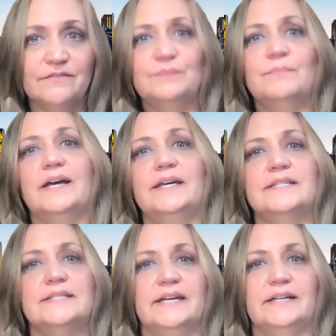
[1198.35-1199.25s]

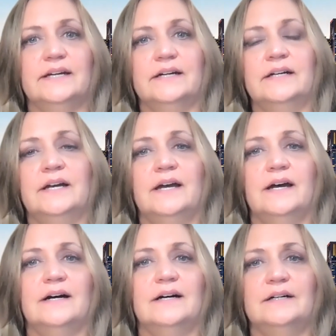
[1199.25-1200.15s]
unbiased data,
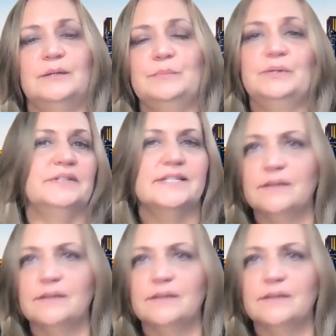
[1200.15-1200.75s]
but only some